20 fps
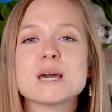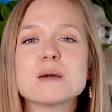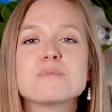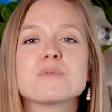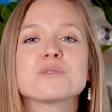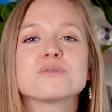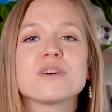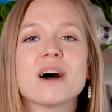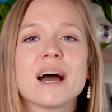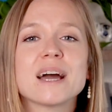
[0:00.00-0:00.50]
they
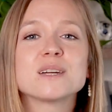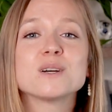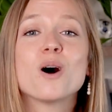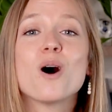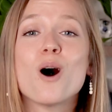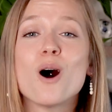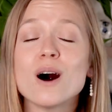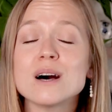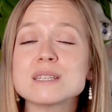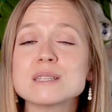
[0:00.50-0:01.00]
provide
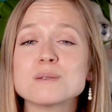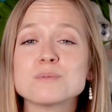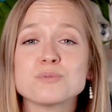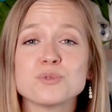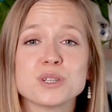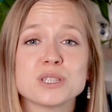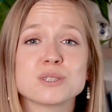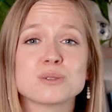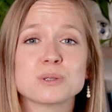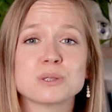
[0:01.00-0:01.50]
awesome
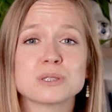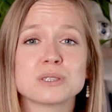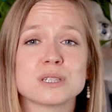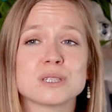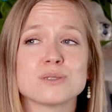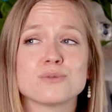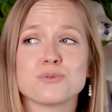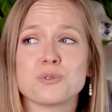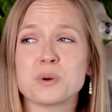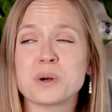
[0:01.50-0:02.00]

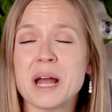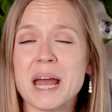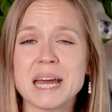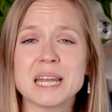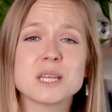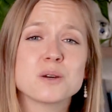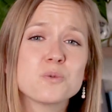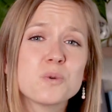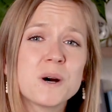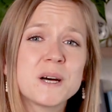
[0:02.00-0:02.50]
resources for
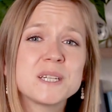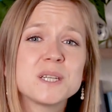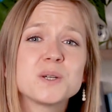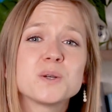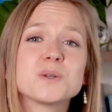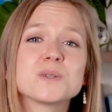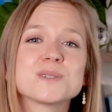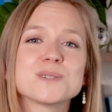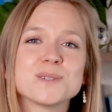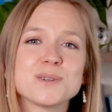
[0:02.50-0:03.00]
anyone
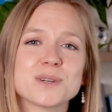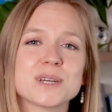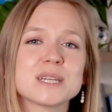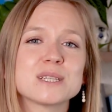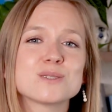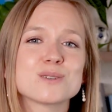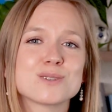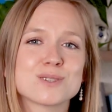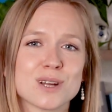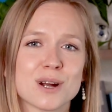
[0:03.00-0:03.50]
who's
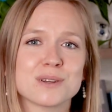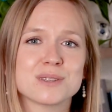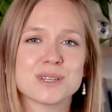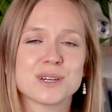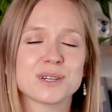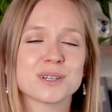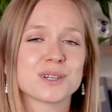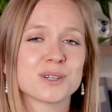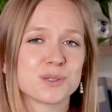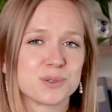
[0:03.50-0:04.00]
looking to start
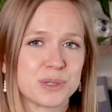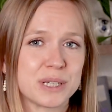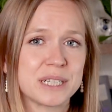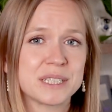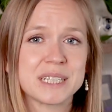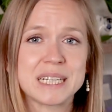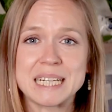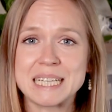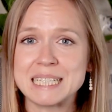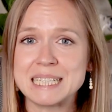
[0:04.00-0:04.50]
their
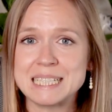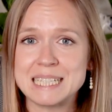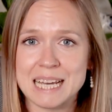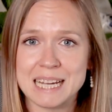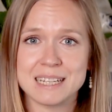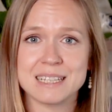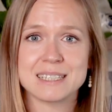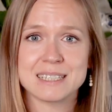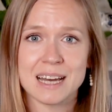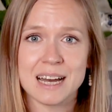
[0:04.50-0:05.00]
career in
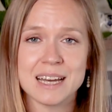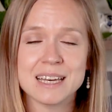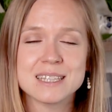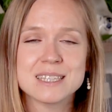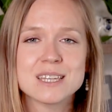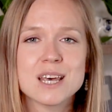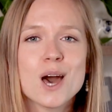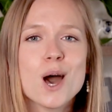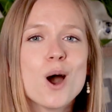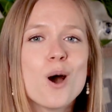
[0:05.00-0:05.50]
data
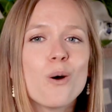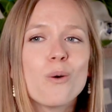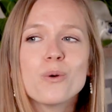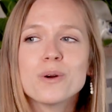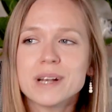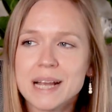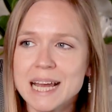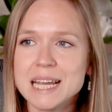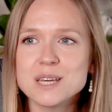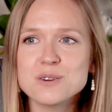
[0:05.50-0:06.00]
science
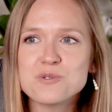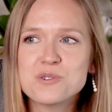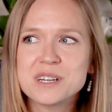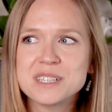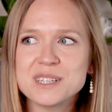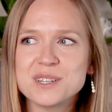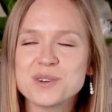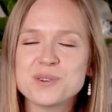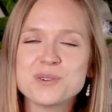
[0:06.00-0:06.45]
or anyone